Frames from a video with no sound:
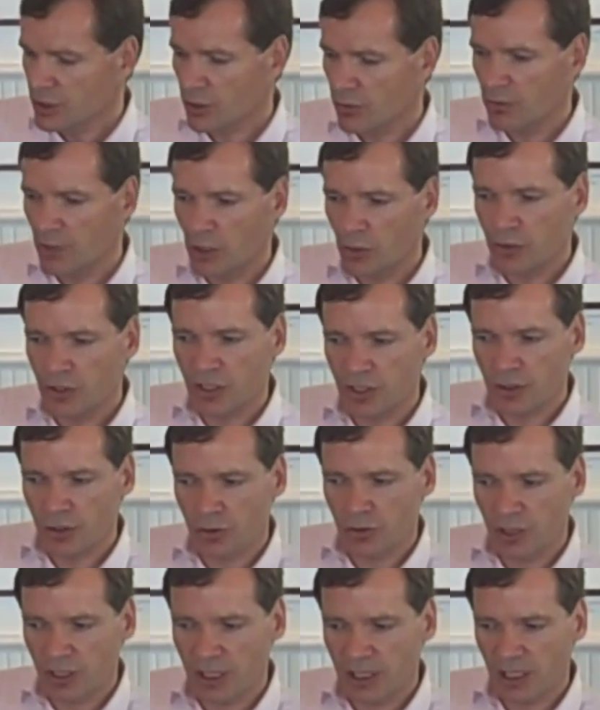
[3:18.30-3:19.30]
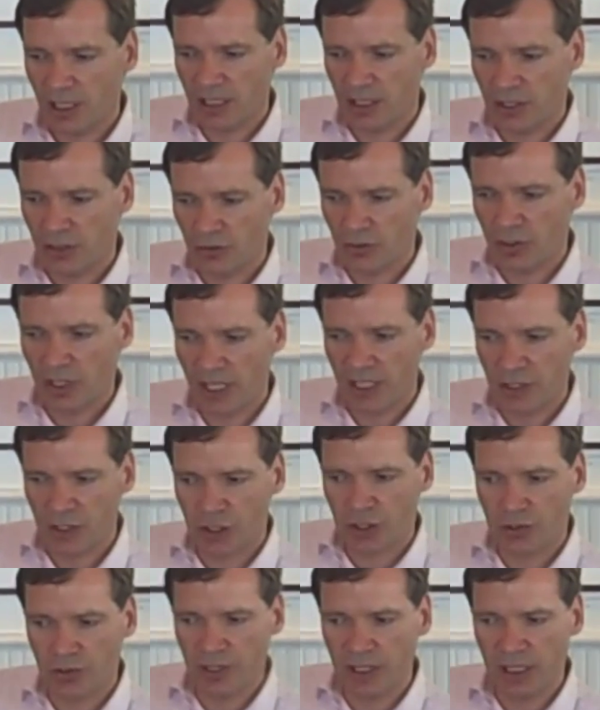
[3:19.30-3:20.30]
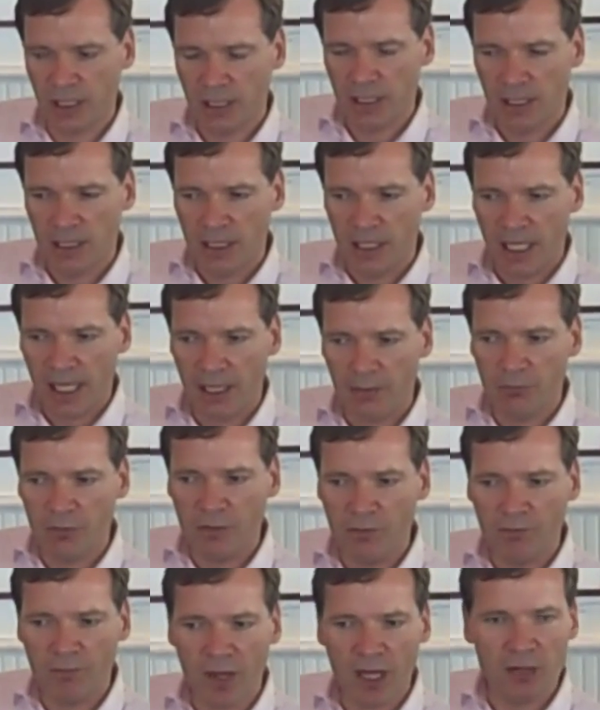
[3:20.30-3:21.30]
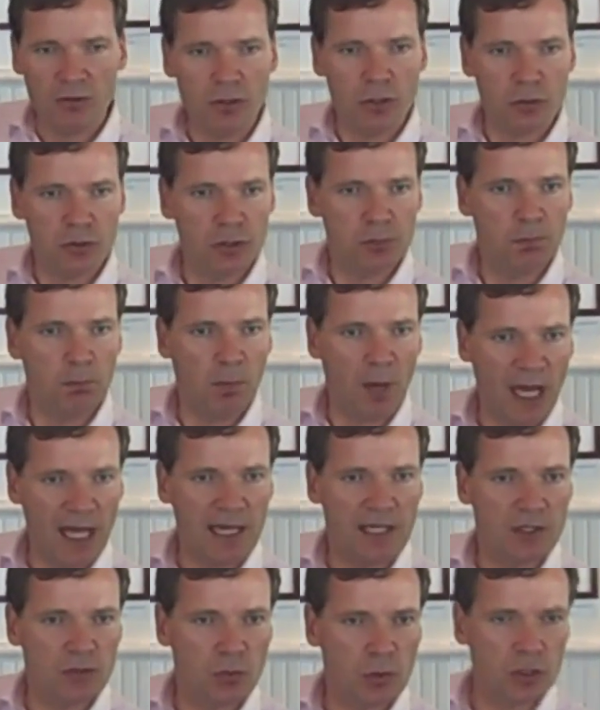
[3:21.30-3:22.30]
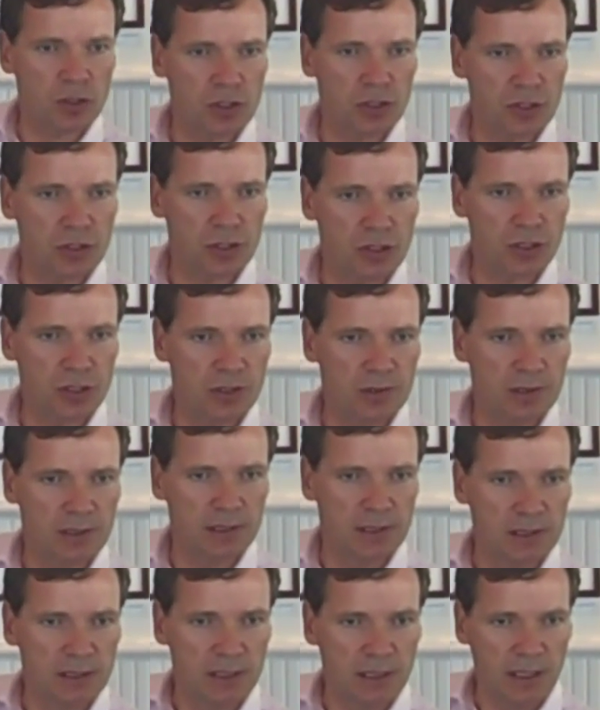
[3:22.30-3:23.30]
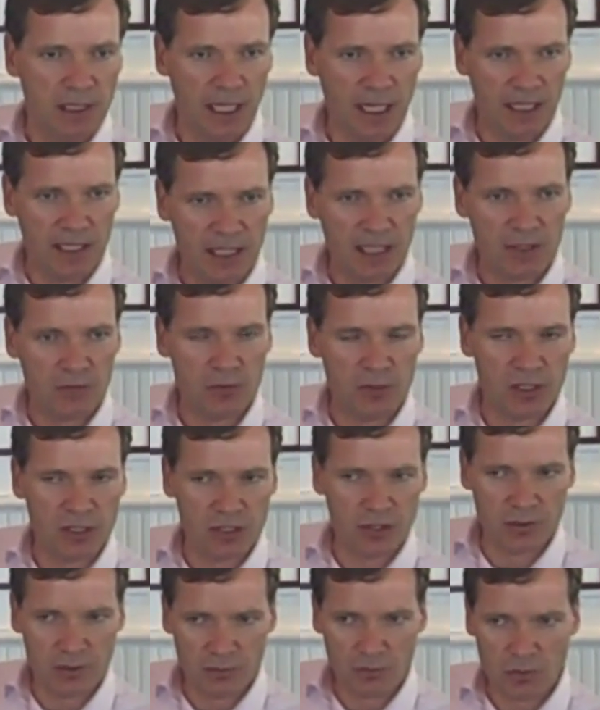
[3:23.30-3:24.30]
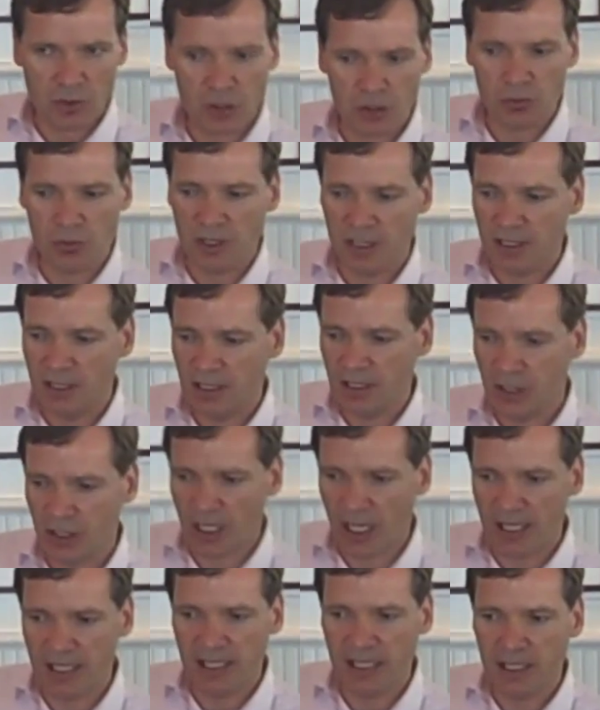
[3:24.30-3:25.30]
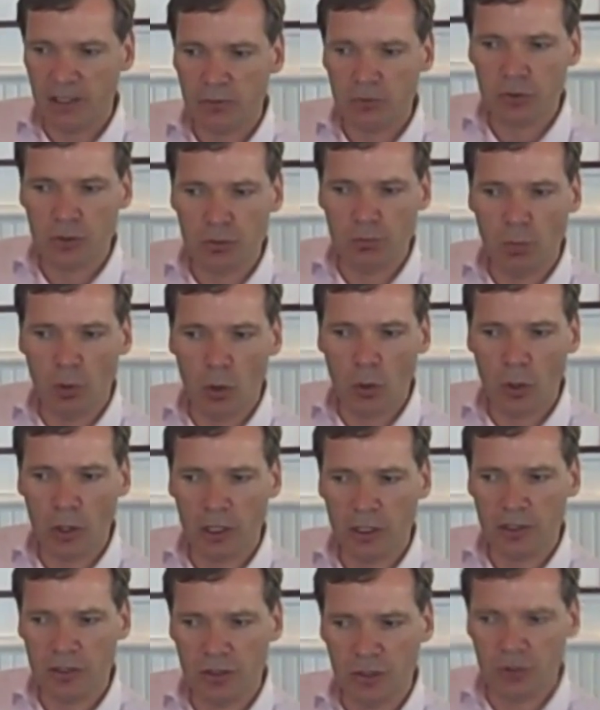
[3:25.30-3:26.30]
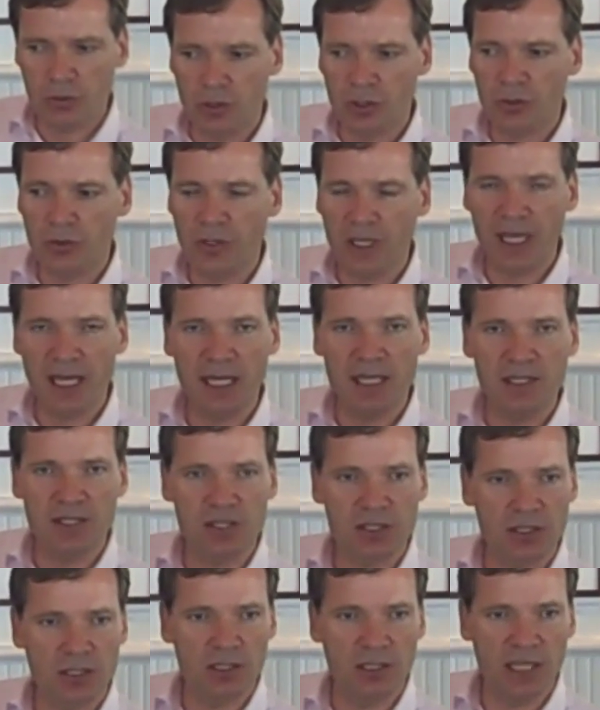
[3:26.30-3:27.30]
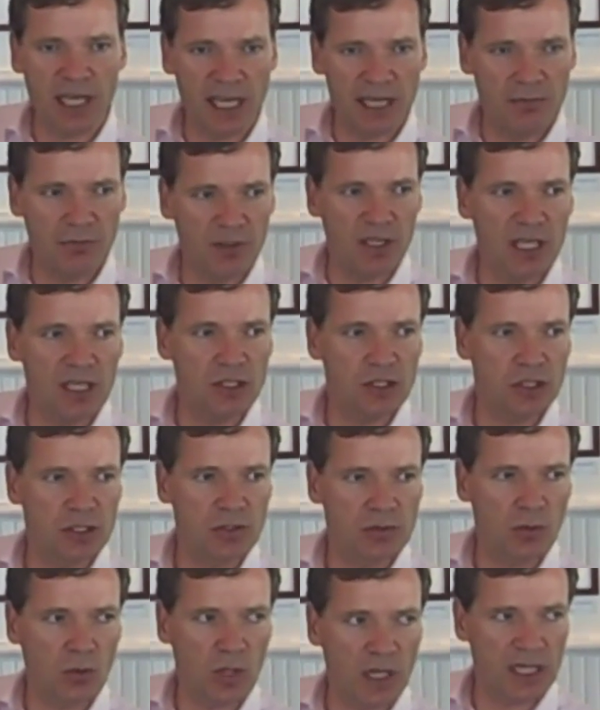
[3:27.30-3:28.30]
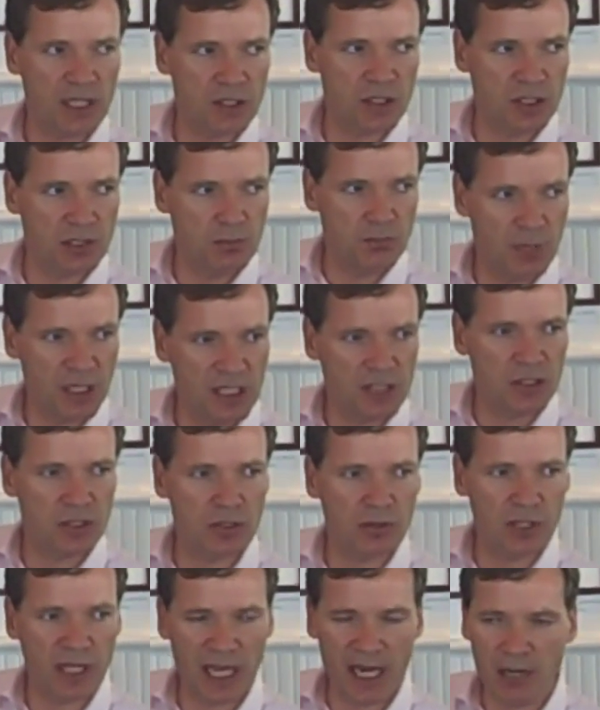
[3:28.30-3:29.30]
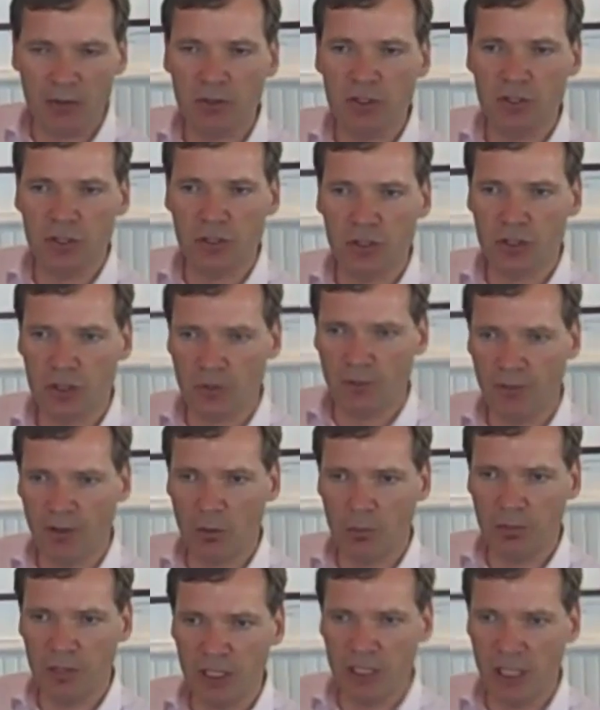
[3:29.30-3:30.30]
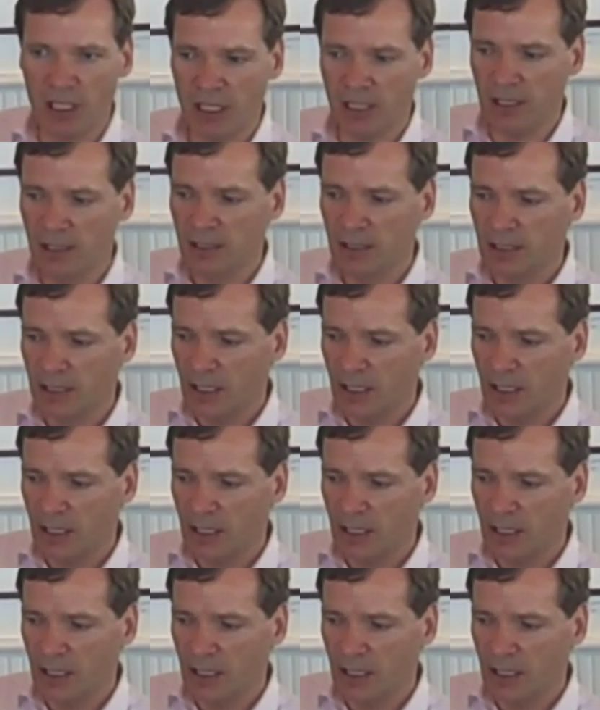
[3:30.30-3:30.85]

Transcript: So we looked into the history, and we found those pilot watches. And that was when this idea was born to create an aviation collection based on the heritage of Alpina,